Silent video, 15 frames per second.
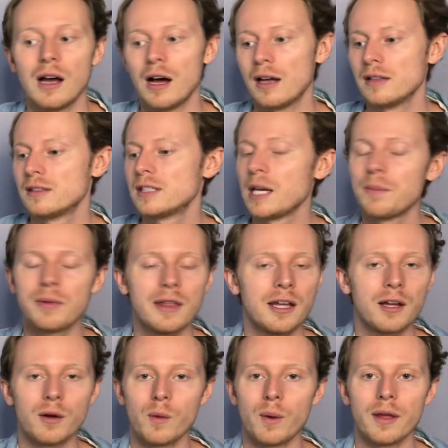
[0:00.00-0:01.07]
Same
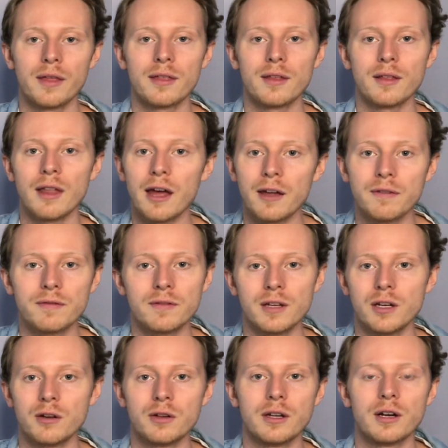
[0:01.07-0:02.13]
thing with life. You
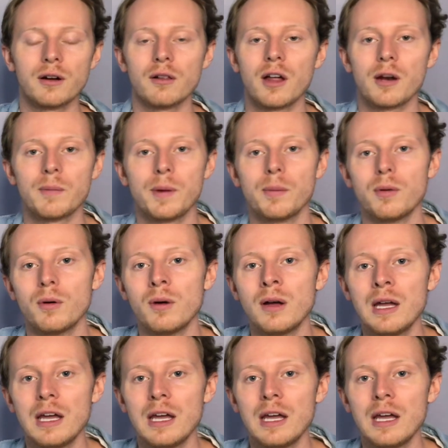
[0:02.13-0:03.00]
hear a lot of people